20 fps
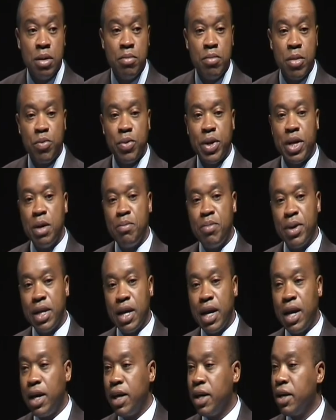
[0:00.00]
but we keep an
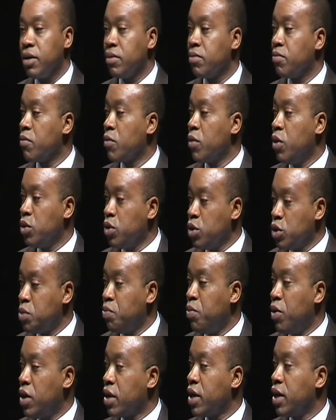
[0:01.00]
eye on those
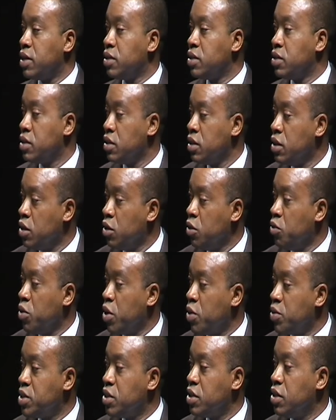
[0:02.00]
pockets
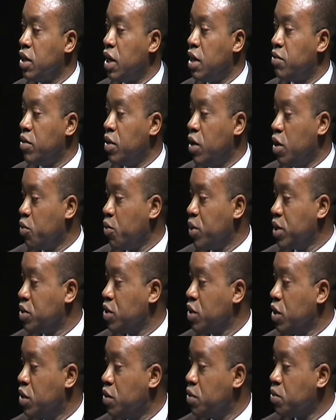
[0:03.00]
where we still have a long way to
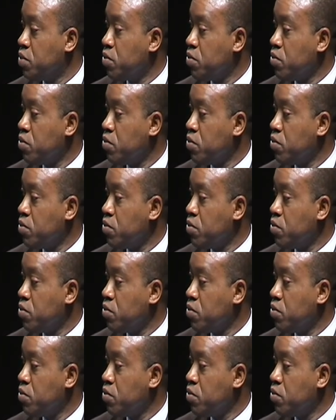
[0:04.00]
go?